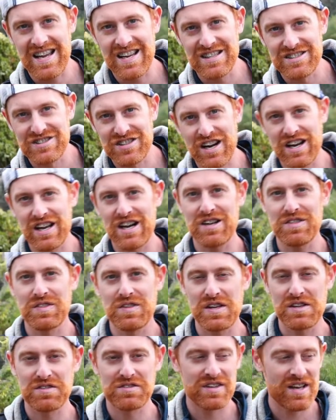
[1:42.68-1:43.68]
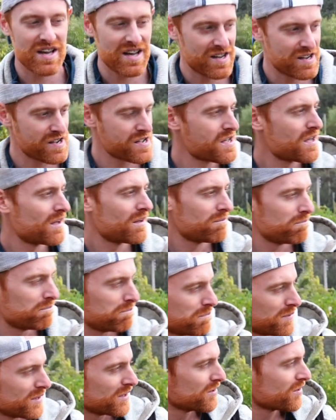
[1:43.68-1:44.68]
and check out this uh,
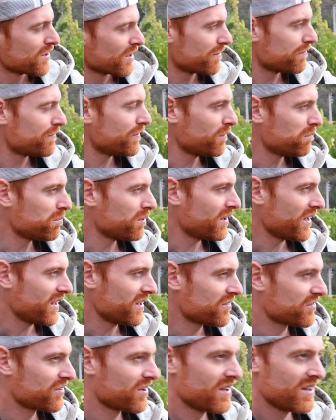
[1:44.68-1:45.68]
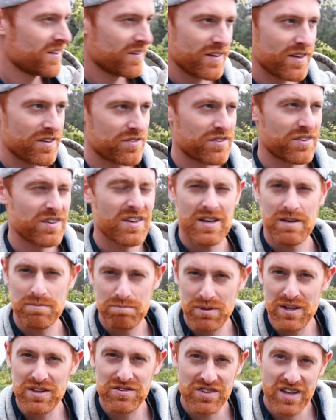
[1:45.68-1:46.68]
beautiful place, this
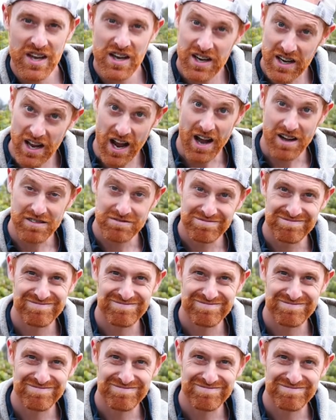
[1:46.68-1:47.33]
Pisquería.